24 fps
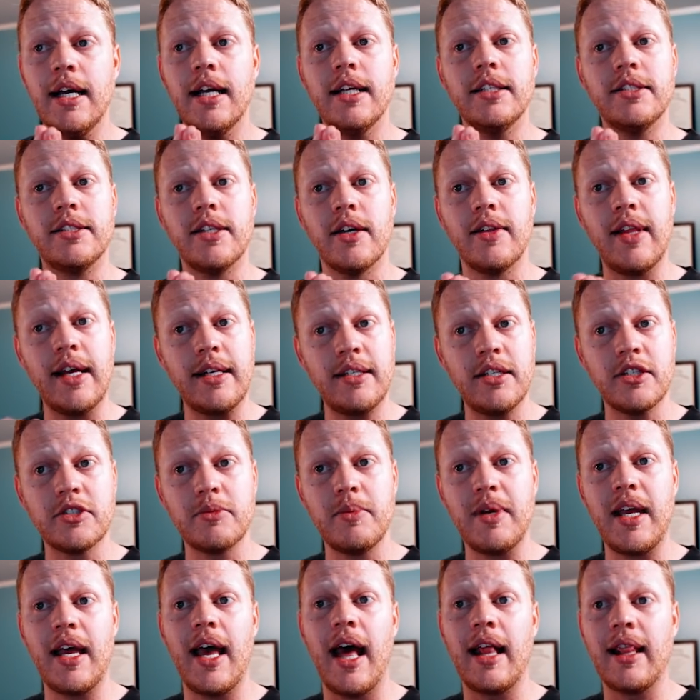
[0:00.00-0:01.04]
And so that tells
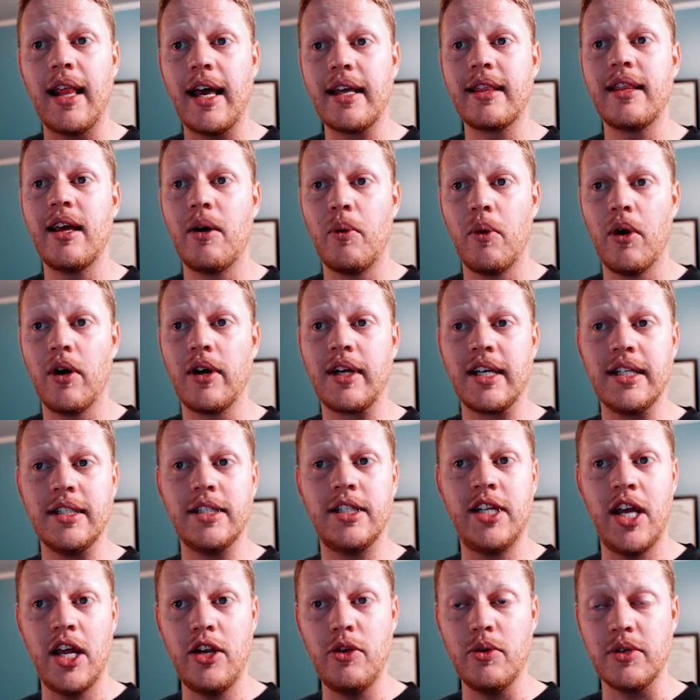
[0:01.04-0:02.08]
me, I like that word
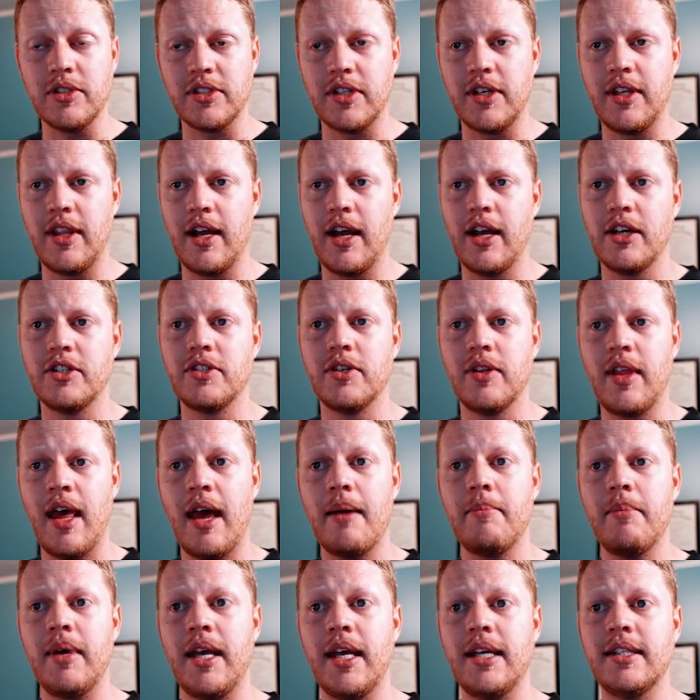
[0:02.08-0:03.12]
continuously there. So
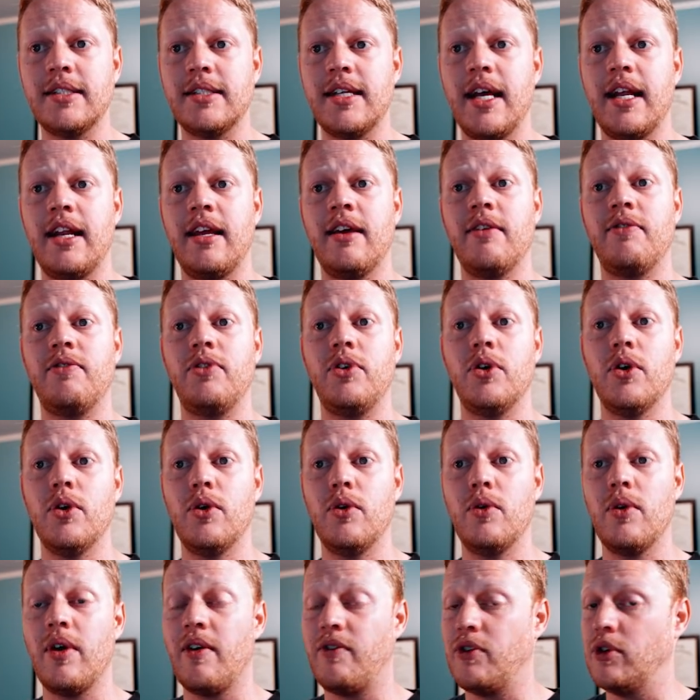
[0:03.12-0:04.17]
that means that if
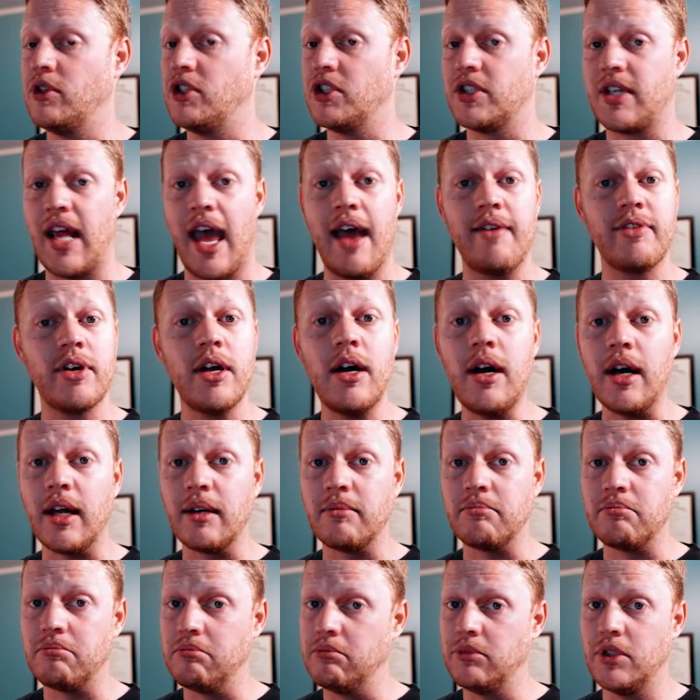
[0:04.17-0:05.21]
you just have it
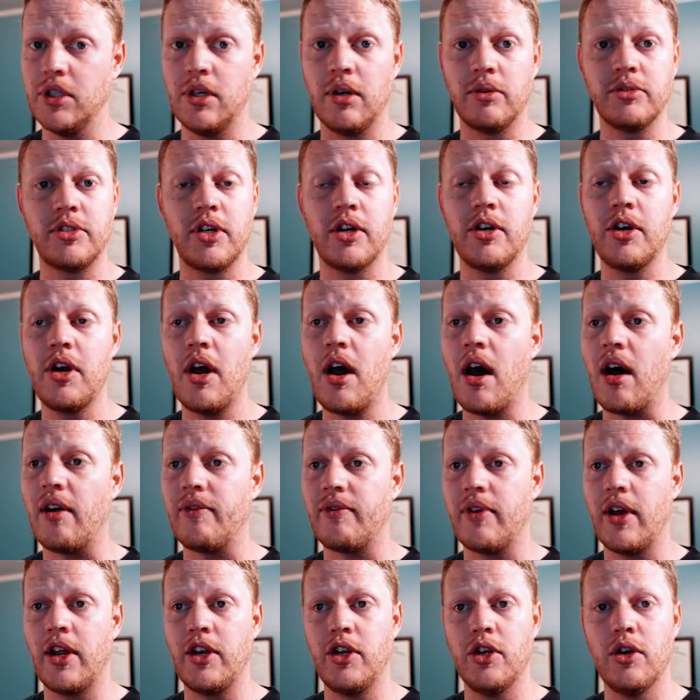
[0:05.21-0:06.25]
on, you don't turn it
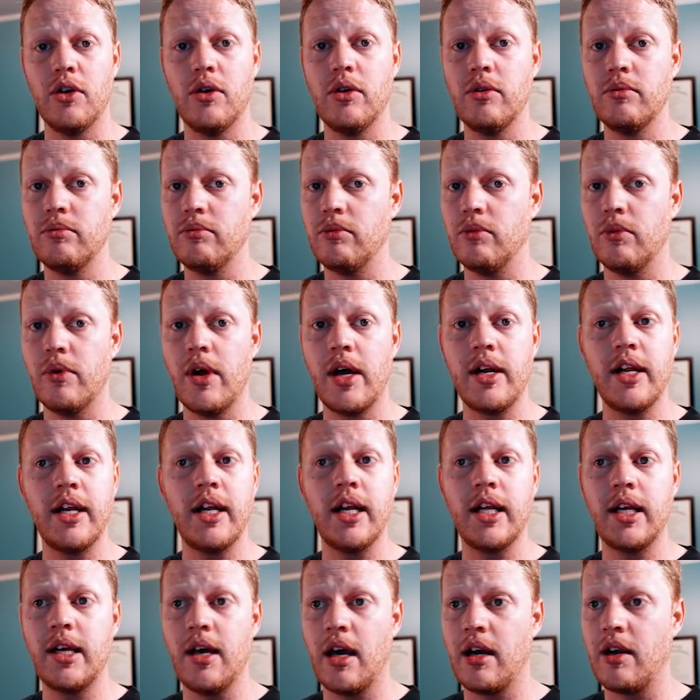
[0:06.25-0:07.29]
off, and you're
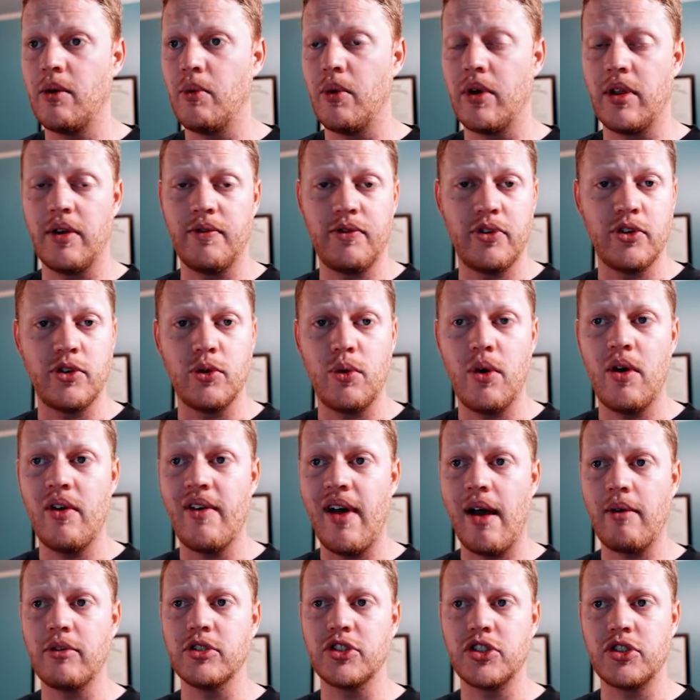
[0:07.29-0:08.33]
running and gunning with it for 12
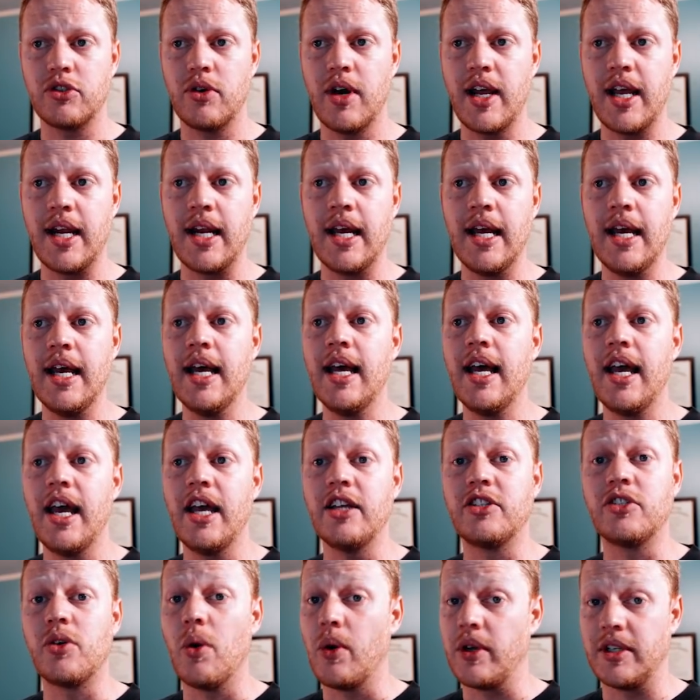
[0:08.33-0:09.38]
hours straight,
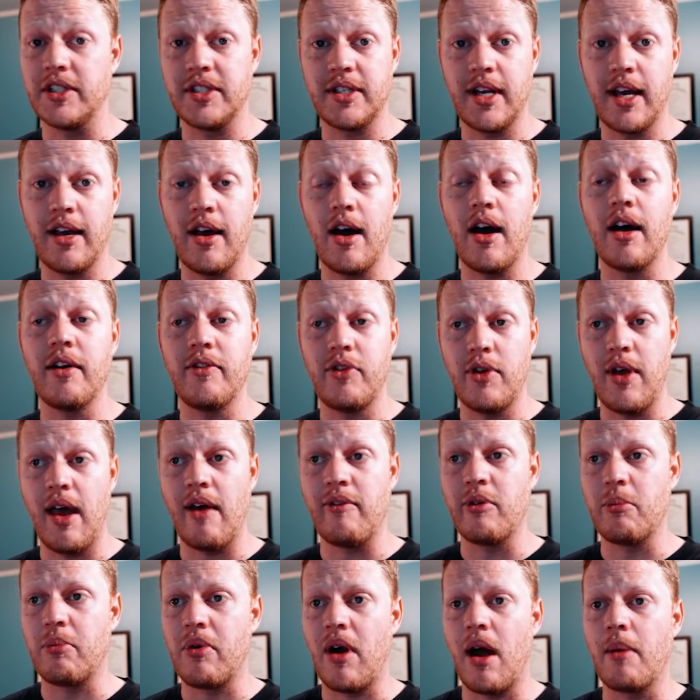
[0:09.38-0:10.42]
it's going to stay on if you
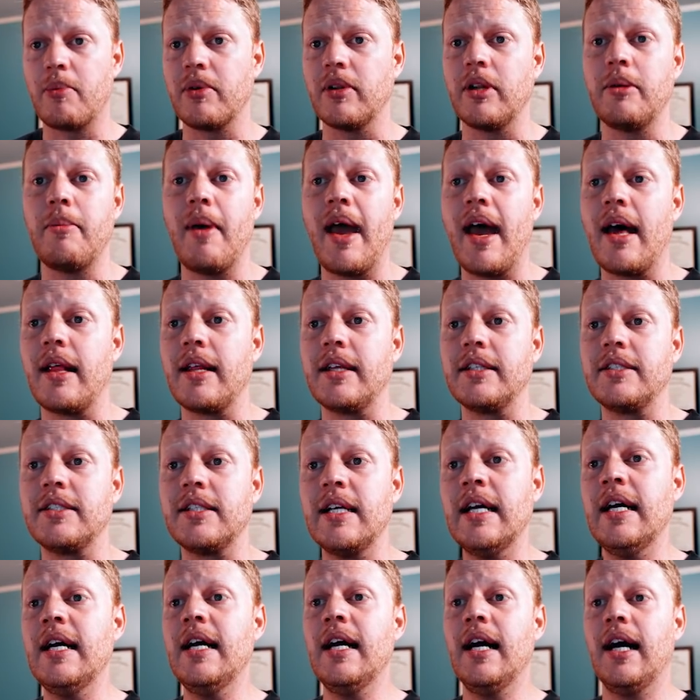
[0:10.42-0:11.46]
have it properly
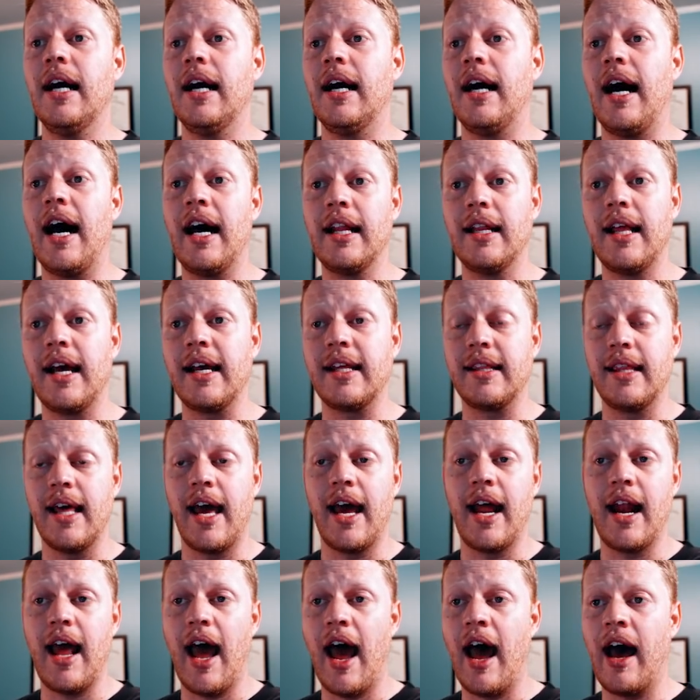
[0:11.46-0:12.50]
balanced. I like
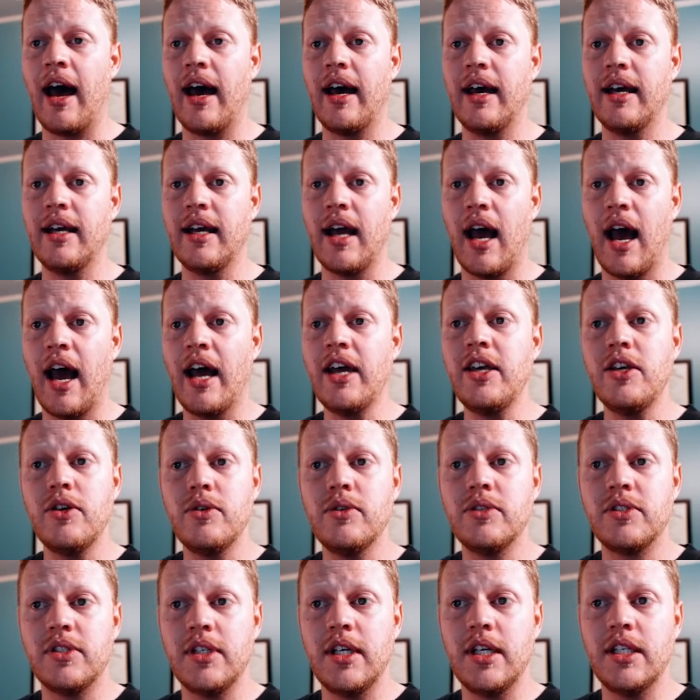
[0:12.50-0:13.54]
that. I
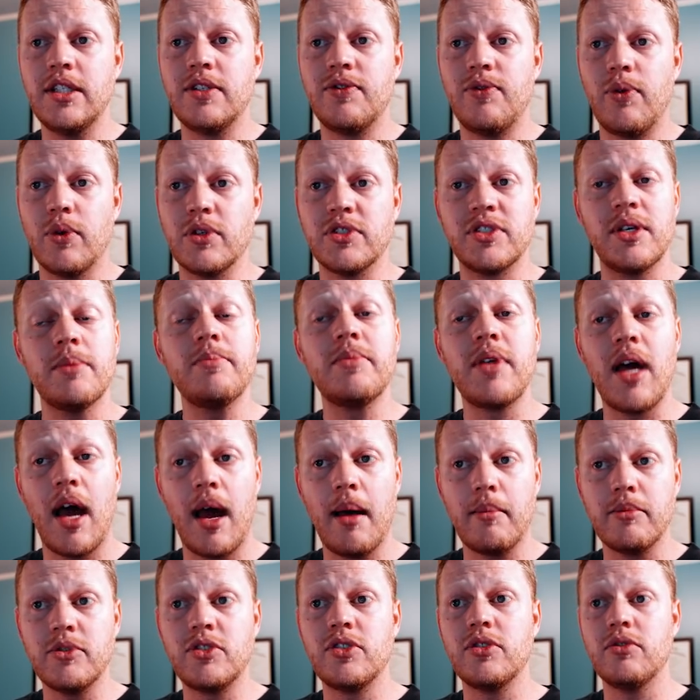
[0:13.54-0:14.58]
use these for
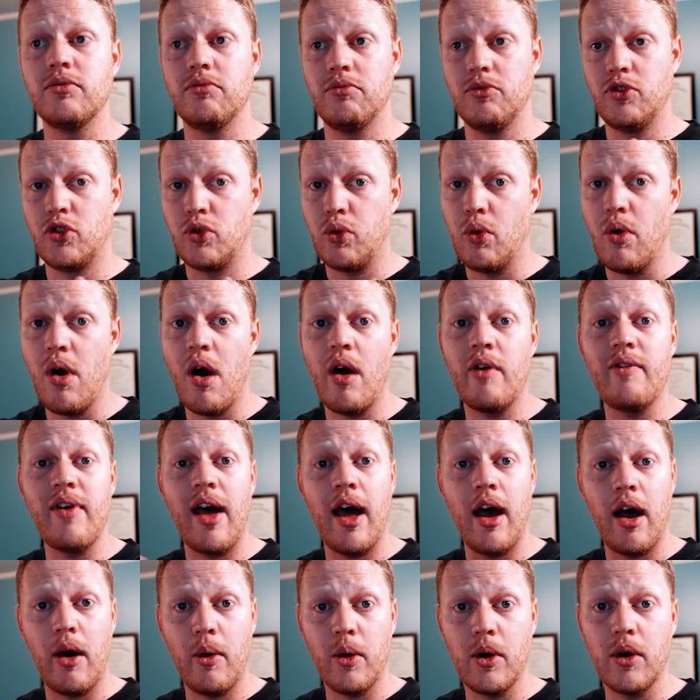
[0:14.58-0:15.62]
sometimes
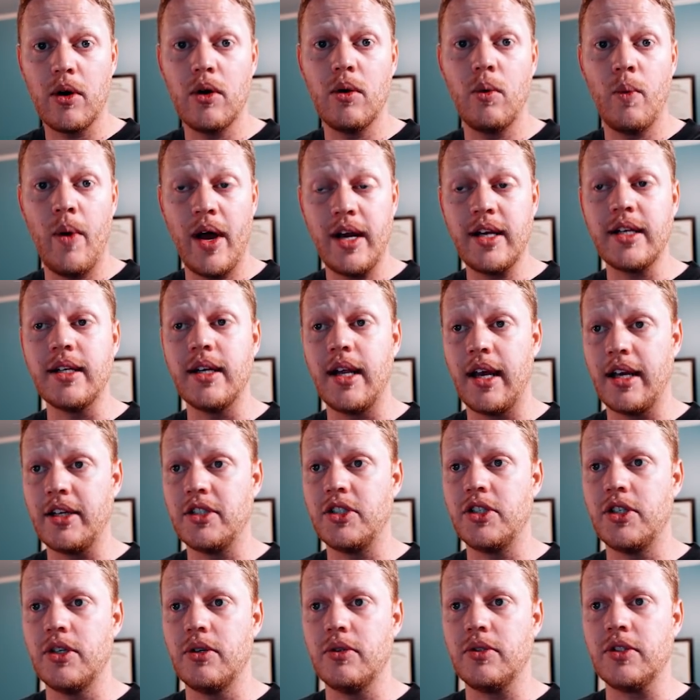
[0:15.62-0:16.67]
12-hour wedding day
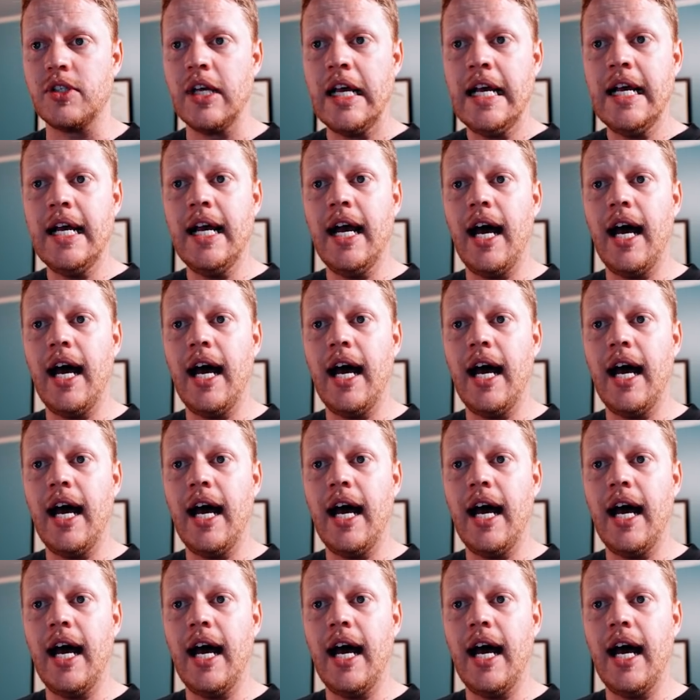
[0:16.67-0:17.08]
shoots,